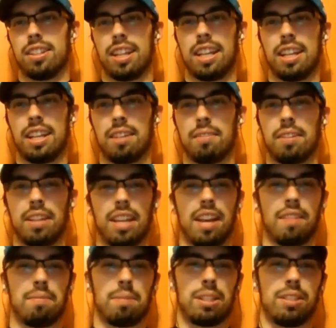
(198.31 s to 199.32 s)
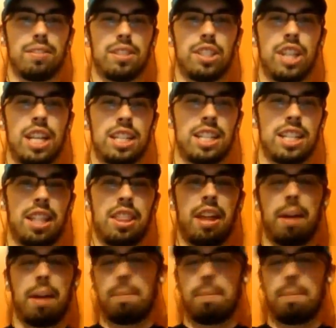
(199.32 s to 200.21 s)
They didn't really have much of a chance at that